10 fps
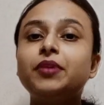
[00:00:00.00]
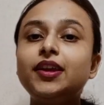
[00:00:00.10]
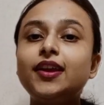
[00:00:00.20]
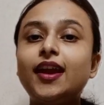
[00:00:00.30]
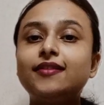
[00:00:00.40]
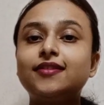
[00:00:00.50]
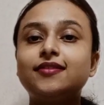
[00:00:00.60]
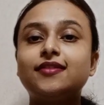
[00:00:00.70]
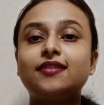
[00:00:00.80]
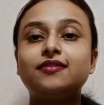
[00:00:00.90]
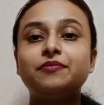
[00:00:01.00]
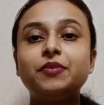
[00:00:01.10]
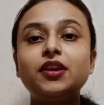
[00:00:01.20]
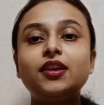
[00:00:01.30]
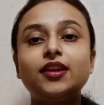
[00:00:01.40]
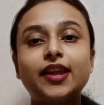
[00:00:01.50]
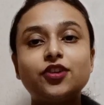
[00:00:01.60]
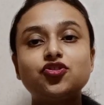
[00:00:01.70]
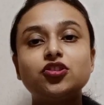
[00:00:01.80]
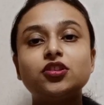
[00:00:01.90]
PSSSB
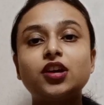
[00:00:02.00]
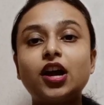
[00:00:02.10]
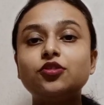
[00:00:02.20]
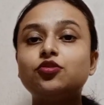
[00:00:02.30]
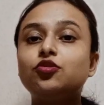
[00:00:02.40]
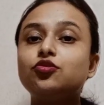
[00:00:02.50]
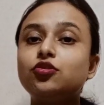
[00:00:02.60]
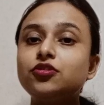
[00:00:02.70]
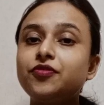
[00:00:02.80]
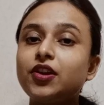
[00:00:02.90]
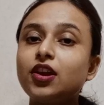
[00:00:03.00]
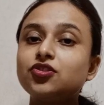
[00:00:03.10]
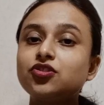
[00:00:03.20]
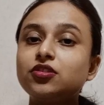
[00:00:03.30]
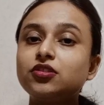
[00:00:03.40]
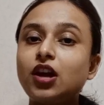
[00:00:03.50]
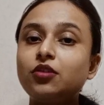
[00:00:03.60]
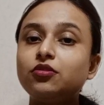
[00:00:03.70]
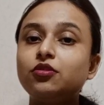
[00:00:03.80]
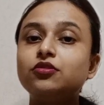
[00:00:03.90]
election Kanungo notification
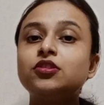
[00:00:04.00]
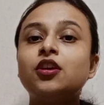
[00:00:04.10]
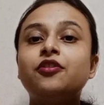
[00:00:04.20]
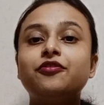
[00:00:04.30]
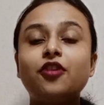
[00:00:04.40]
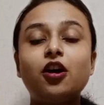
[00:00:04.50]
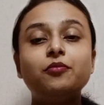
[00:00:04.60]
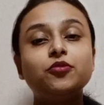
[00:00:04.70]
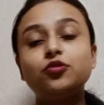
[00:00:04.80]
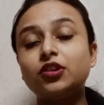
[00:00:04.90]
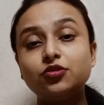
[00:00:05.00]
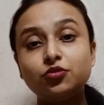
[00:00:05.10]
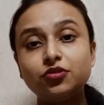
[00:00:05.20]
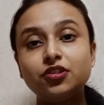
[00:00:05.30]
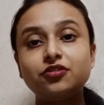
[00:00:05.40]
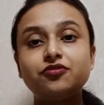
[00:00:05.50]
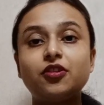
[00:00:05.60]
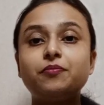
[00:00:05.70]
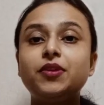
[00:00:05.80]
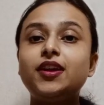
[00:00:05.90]
download from you can do this
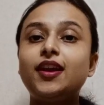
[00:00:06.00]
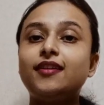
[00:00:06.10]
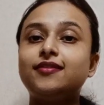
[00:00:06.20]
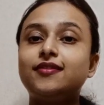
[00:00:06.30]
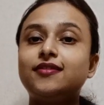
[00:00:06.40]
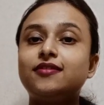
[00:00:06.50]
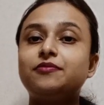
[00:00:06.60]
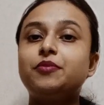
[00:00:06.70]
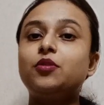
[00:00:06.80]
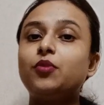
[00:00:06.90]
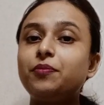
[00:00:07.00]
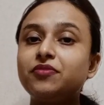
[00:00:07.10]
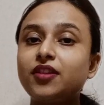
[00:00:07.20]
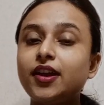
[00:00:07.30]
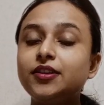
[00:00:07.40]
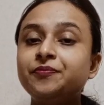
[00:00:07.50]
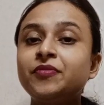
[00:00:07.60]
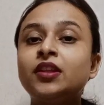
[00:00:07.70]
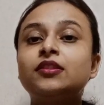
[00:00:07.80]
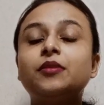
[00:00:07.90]
from PSSSB website.
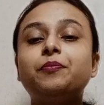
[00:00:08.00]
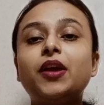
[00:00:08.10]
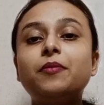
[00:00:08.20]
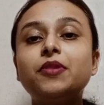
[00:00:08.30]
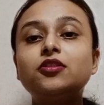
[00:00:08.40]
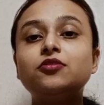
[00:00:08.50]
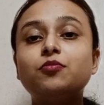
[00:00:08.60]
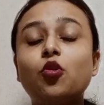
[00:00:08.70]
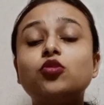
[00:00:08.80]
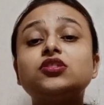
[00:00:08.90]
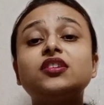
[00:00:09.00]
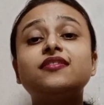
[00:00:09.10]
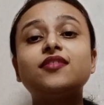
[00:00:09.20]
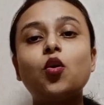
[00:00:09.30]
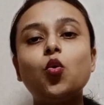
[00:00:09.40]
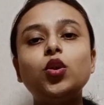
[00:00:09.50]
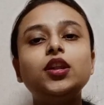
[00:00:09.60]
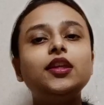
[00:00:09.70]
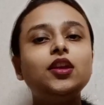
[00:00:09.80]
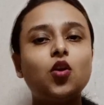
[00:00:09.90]
The payment mode is
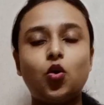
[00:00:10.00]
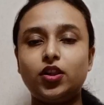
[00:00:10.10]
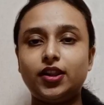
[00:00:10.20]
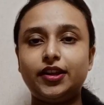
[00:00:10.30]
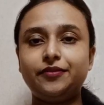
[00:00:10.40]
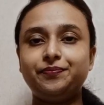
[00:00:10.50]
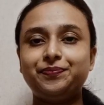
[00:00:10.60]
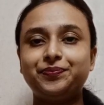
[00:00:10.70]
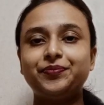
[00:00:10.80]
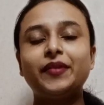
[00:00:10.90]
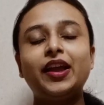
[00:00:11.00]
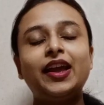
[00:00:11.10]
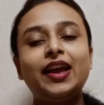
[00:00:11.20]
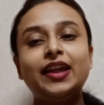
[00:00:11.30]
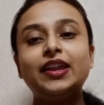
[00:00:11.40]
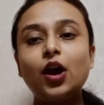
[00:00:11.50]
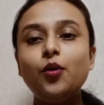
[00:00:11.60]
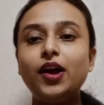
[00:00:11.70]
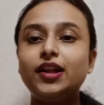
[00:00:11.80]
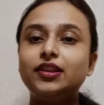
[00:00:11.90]
only online.
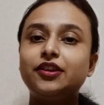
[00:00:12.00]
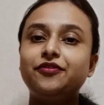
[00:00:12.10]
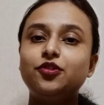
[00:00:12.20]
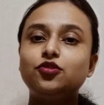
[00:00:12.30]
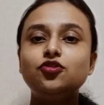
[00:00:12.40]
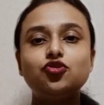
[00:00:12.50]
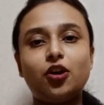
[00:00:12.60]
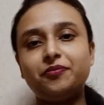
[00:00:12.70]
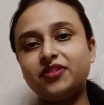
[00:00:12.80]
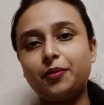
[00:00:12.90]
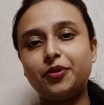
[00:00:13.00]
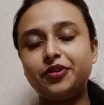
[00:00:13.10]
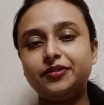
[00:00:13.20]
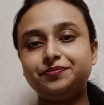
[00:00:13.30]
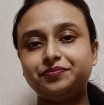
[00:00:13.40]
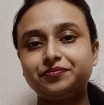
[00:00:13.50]
Now I'll give you the job summary.